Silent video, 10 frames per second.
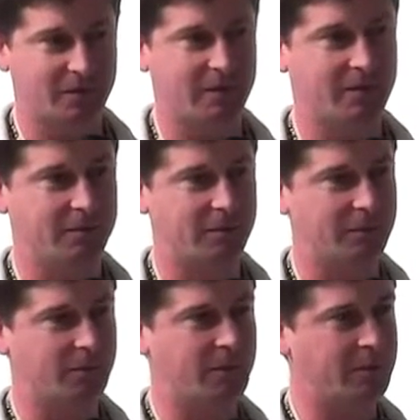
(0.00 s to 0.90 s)
Yeah,
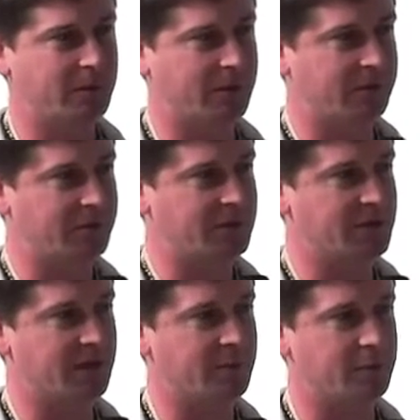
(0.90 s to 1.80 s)
can people give
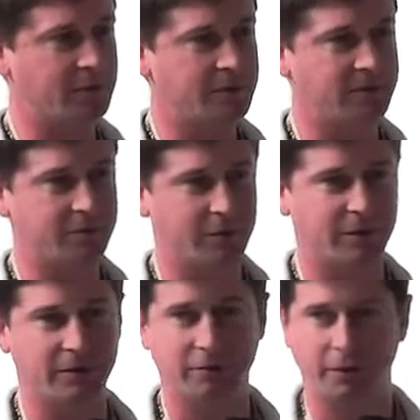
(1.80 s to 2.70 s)
examples of what
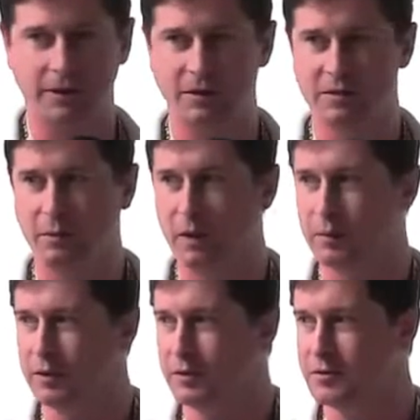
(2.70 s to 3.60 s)
their friends might
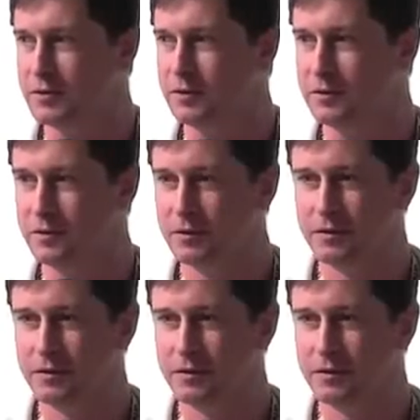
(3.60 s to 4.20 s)
be using?